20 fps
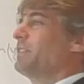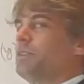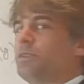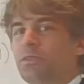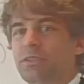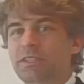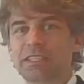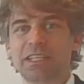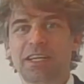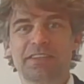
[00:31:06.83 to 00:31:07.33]

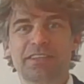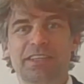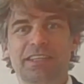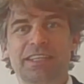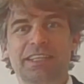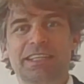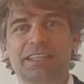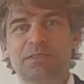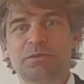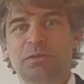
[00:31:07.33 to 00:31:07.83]
all the
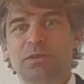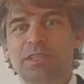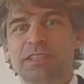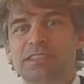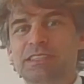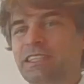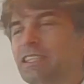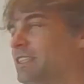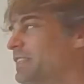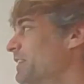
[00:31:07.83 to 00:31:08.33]
other
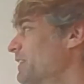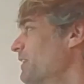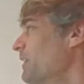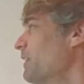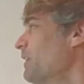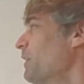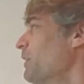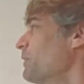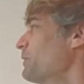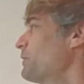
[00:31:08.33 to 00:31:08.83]
equalities.
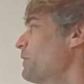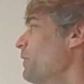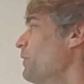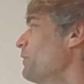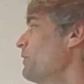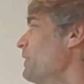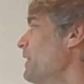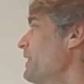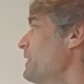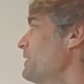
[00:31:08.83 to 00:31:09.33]

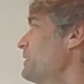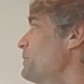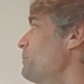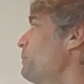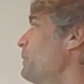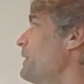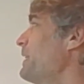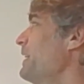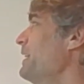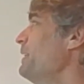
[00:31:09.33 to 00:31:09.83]
So let's
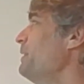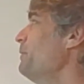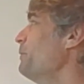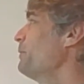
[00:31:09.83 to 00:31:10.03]
begin